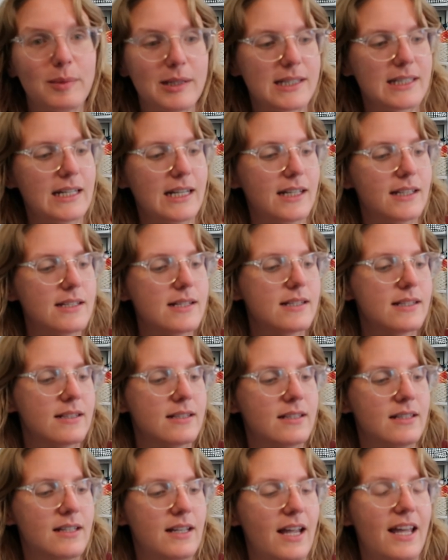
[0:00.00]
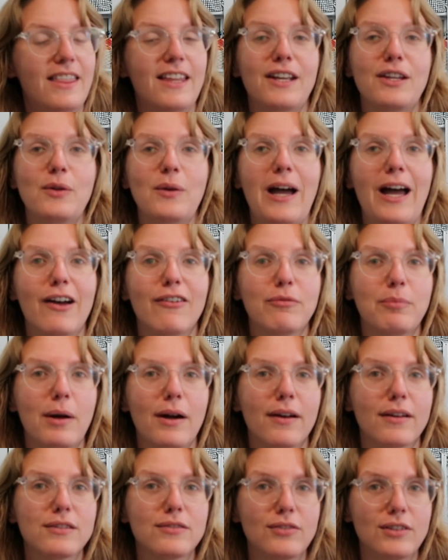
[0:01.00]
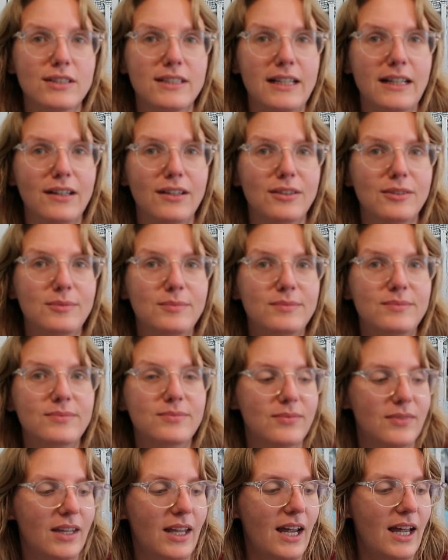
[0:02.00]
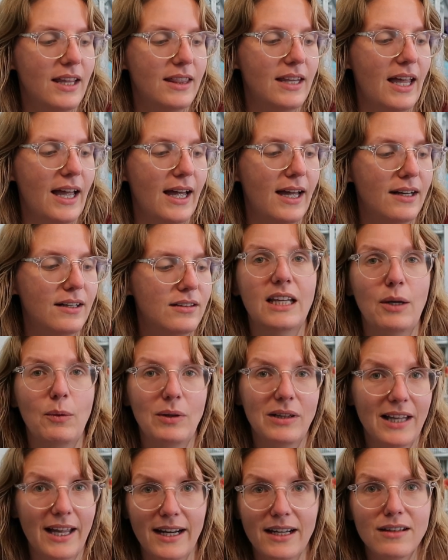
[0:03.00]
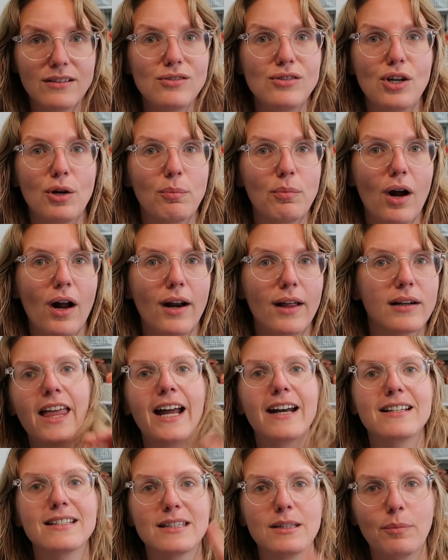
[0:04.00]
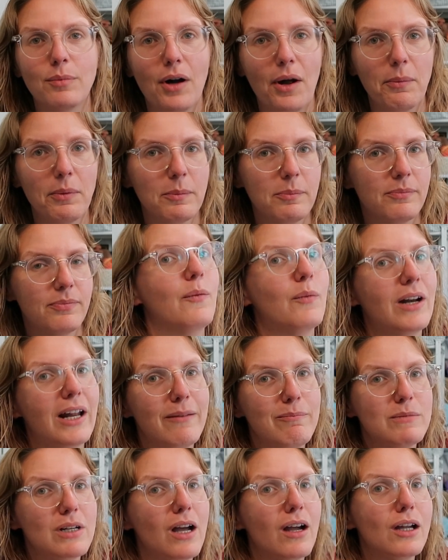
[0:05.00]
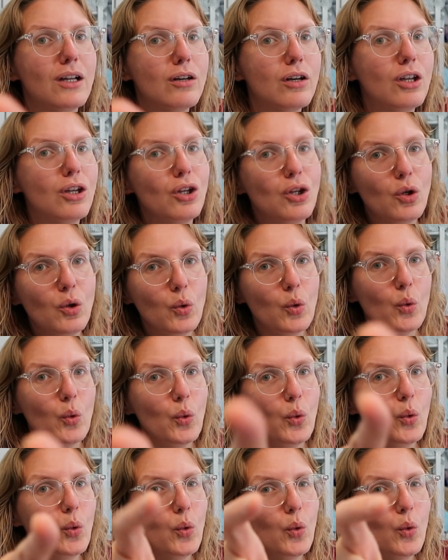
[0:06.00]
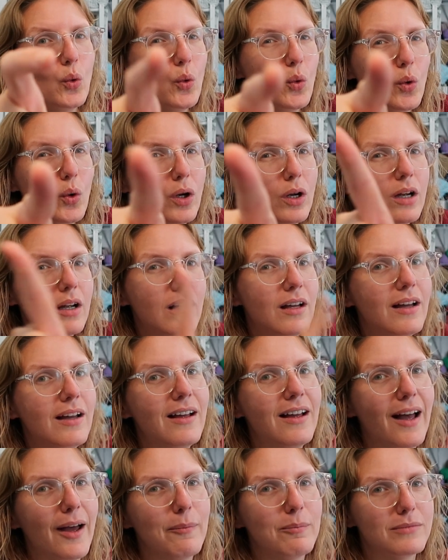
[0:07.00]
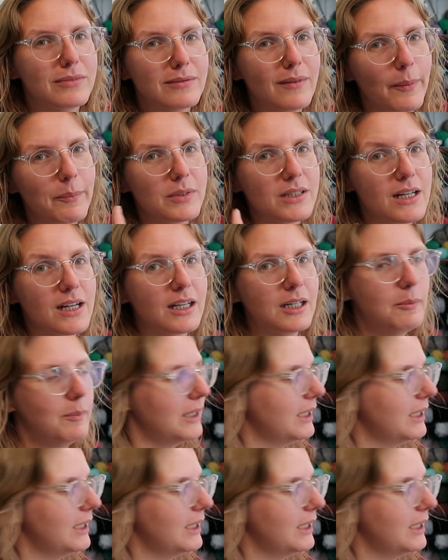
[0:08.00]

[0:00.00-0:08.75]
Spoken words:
a business and that you have products for sale and that they would like your product. That is the problem. And when I'm talking to you, I'm talking to